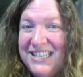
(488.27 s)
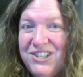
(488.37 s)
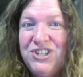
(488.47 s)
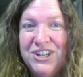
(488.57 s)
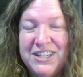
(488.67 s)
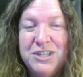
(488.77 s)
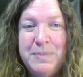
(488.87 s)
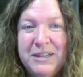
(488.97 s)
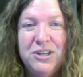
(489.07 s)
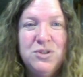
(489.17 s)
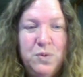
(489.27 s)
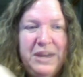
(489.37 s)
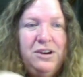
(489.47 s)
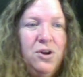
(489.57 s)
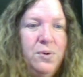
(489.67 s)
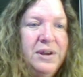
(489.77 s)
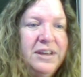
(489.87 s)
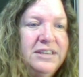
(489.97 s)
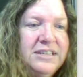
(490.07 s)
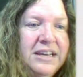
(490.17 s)
It's inches because
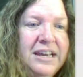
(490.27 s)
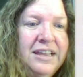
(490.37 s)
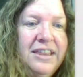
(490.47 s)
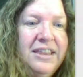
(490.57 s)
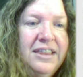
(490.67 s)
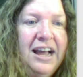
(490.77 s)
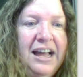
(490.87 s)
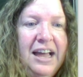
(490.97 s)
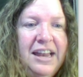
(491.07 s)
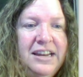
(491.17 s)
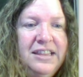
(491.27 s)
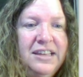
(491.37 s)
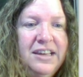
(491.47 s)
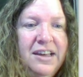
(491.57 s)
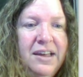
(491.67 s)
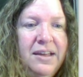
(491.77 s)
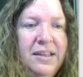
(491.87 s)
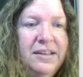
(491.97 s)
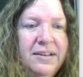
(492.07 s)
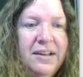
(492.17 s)
we notice that on
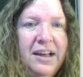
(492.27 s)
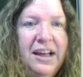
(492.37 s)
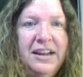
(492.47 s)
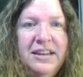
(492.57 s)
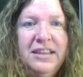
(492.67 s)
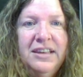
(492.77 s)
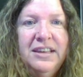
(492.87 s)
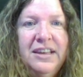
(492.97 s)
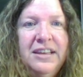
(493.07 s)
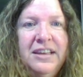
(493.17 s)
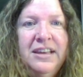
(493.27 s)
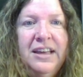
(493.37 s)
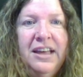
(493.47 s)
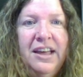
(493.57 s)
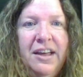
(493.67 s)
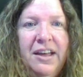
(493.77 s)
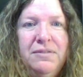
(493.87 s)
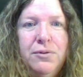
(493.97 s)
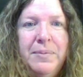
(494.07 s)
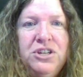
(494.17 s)
the
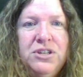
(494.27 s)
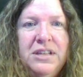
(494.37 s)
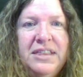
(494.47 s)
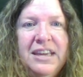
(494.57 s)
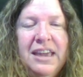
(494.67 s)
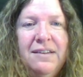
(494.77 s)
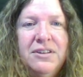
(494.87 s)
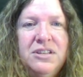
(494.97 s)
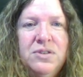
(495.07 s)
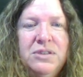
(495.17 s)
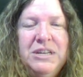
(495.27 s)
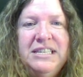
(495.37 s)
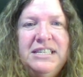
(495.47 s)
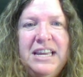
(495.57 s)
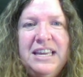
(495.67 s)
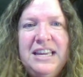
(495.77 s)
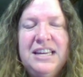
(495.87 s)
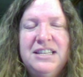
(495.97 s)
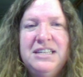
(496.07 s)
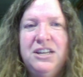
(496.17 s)
information that they gave us, we
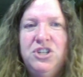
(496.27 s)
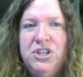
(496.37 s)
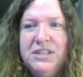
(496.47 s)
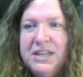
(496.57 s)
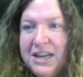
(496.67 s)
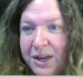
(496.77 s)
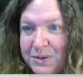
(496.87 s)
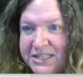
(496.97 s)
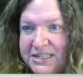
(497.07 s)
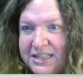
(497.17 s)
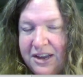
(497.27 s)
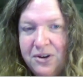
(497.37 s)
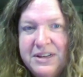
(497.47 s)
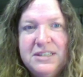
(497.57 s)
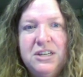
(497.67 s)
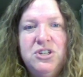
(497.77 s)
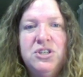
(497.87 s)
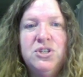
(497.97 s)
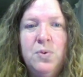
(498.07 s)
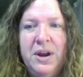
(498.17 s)
see it's inches and we see the
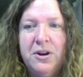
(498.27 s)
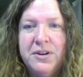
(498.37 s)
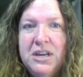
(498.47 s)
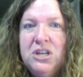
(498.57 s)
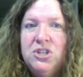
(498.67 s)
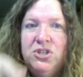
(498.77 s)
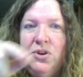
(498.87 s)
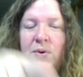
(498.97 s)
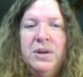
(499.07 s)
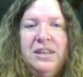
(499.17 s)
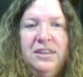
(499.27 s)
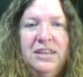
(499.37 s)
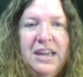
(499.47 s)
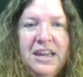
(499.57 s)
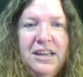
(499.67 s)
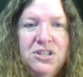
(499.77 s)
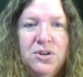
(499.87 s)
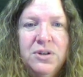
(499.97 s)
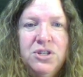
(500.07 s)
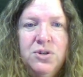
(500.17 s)
area is inches squared. So the
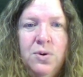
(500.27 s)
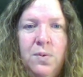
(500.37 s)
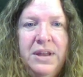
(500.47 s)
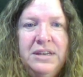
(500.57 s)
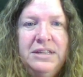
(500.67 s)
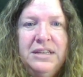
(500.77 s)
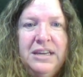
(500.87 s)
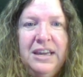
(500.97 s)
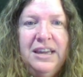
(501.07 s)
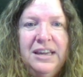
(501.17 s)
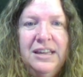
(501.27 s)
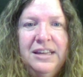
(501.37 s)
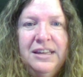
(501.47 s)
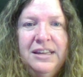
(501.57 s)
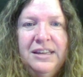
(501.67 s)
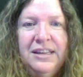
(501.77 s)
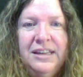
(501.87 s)
answer is 20